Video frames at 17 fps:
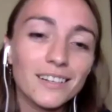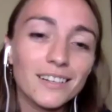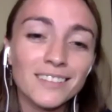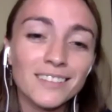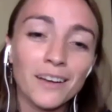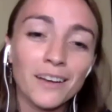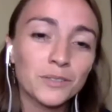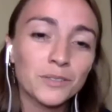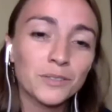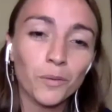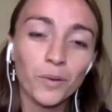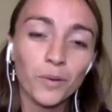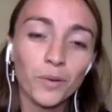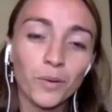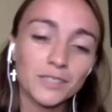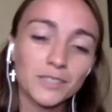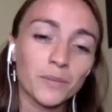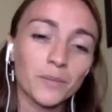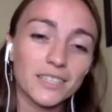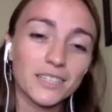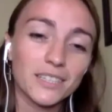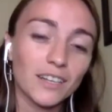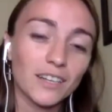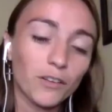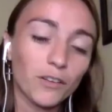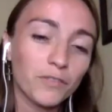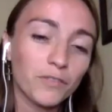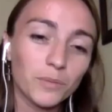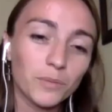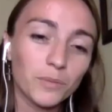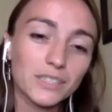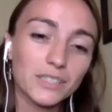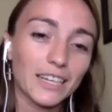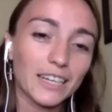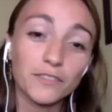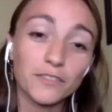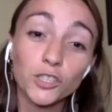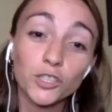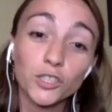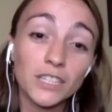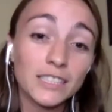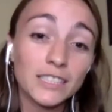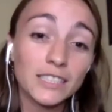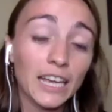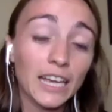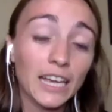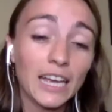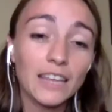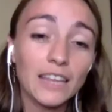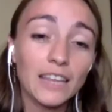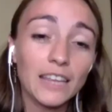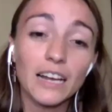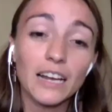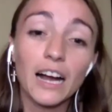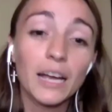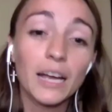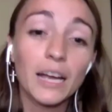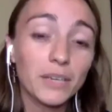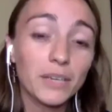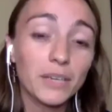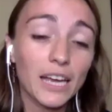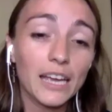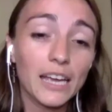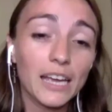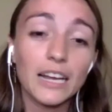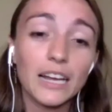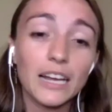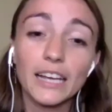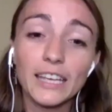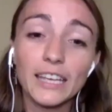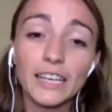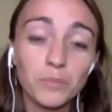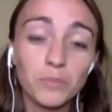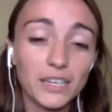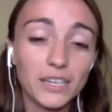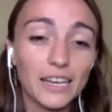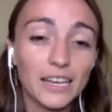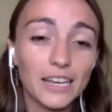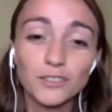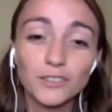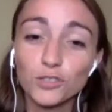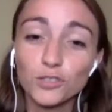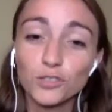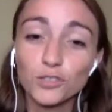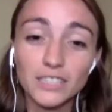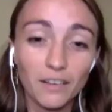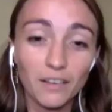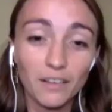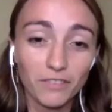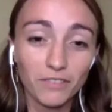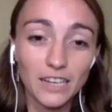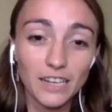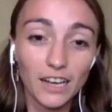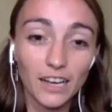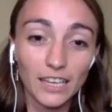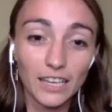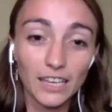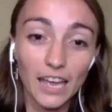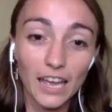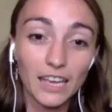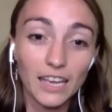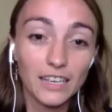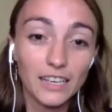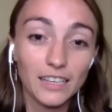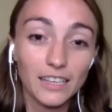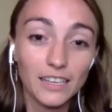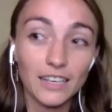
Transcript: I was repressed myself and was like if she's gay, then I'm gay and I can't be gay, so she's definitely not gay.